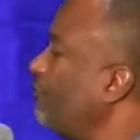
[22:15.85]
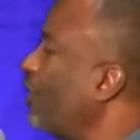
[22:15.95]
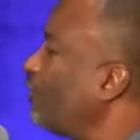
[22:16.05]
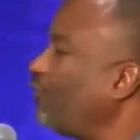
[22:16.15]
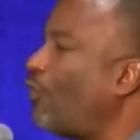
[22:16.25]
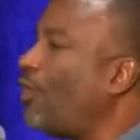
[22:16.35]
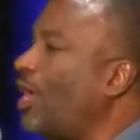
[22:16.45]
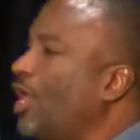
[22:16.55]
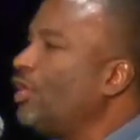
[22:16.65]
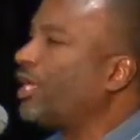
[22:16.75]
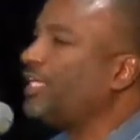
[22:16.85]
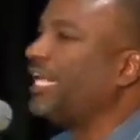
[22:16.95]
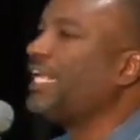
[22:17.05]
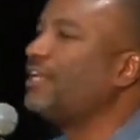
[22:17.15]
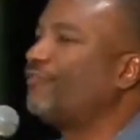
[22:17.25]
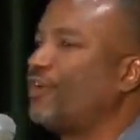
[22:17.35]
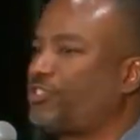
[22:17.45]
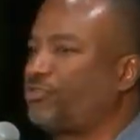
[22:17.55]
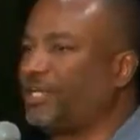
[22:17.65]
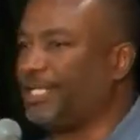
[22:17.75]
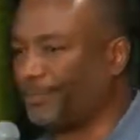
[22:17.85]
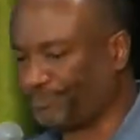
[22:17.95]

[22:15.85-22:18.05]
verse 4, look at the end of verse 3.